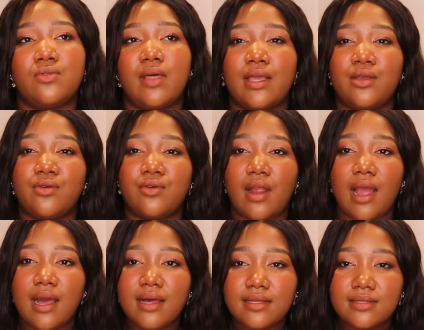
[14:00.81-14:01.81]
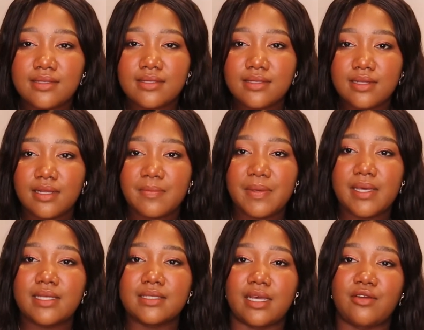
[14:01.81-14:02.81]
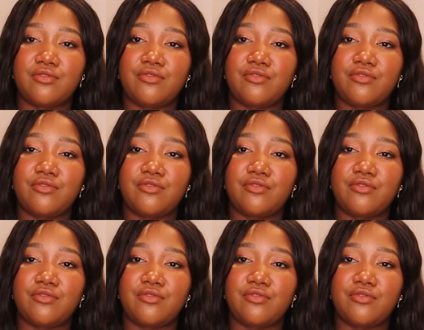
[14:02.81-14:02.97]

like grass clippings, like